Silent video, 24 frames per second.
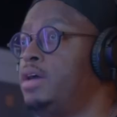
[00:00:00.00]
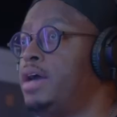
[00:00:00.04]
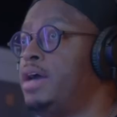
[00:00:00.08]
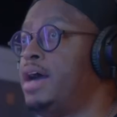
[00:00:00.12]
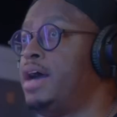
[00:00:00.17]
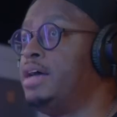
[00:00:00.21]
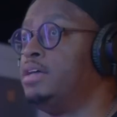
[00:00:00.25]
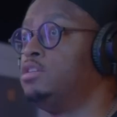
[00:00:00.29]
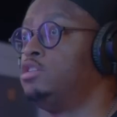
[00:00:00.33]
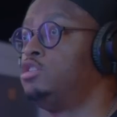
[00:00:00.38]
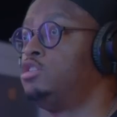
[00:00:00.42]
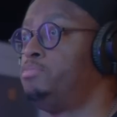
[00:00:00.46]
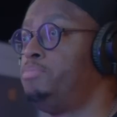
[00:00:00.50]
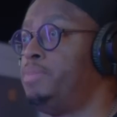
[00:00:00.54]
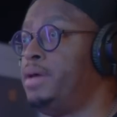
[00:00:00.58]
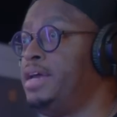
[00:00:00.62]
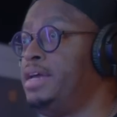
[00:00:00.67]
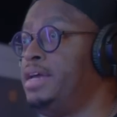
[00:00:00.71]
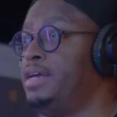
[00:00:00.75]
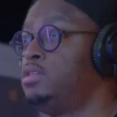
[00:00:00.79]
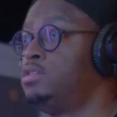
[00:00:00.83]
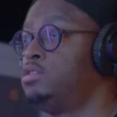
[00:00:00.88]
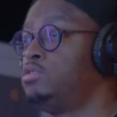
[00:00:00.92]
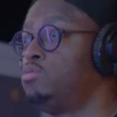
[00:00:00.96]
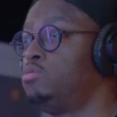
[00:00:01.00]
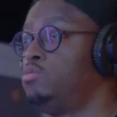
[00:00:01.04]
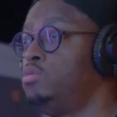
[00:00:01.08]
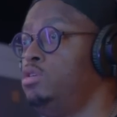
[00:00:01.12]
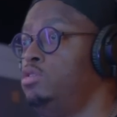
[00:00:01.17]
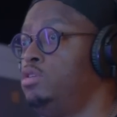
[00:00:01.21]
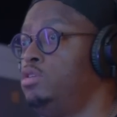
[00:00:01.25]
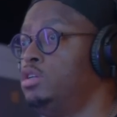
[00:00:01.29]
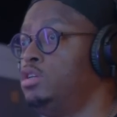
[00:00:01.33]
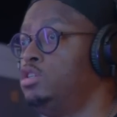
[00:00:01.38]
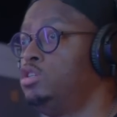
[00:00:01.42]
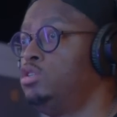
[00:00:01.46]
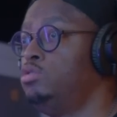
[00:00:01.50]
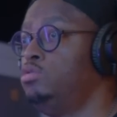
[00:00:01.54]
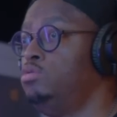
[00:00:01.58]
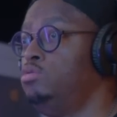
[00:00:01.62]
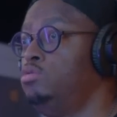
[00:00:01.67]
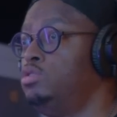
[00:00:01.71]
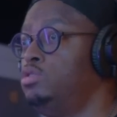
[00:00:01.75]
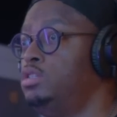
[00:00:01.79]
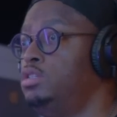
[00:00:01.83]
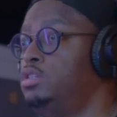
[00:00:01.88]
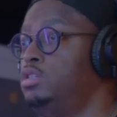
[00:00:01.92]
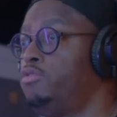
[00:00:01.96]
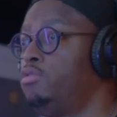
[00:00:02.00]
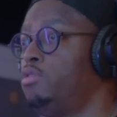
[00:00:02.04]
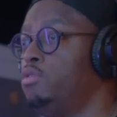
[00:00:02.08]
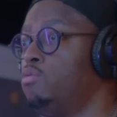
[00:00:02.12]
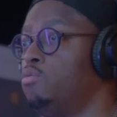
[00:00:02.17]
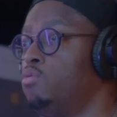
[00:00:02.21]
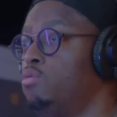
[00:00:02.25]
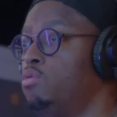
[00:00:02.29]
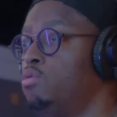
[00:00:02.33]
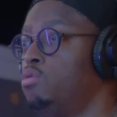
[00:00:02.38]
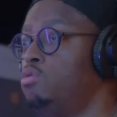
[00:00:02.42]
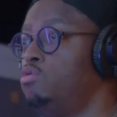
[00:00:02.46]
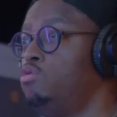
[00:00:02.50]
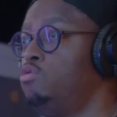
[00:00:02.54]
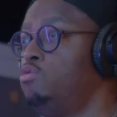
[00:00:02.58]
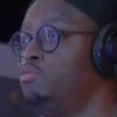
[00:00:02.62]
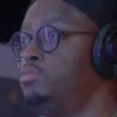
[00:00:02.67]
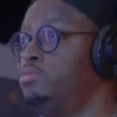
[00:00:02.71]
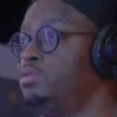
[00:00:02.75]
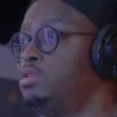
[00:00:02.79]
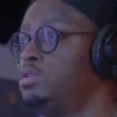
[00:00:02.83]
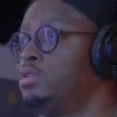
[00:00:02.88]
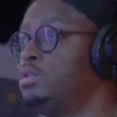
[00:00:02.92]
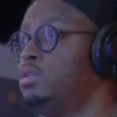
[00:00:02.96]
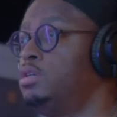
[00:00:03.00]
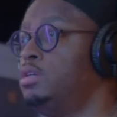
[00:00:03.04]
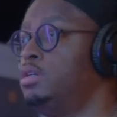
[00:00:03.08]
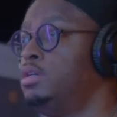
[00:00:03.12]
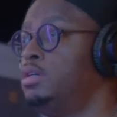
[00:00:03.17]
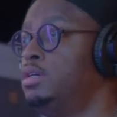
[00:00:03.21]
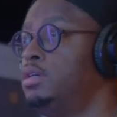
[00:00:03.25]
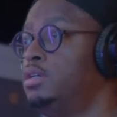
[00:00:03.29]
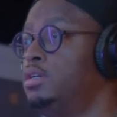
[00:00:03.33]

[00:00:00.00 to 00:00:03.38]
You got space where you can choose different rooms.